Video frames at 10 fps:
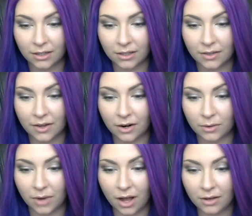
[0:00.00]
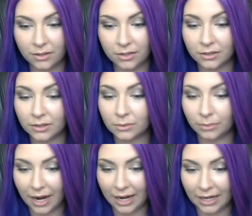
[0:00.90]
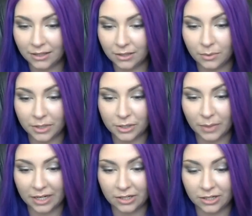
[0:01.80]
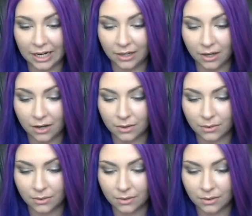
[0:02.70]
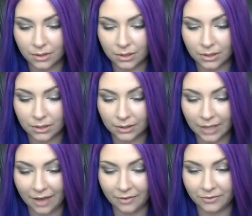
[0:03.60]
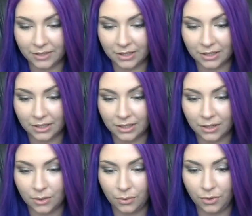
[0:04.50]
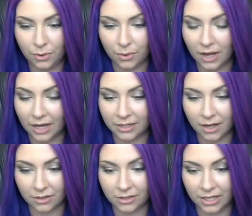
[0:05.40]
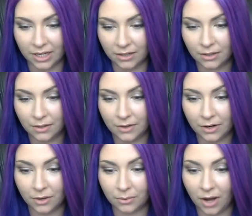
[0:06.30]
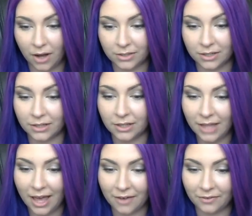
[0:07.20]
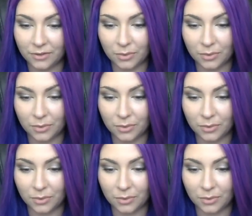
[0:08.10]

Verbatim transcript: There are rocks on the right. Which way should I go? Left. Phew, I dodged it. There are rocks on the left.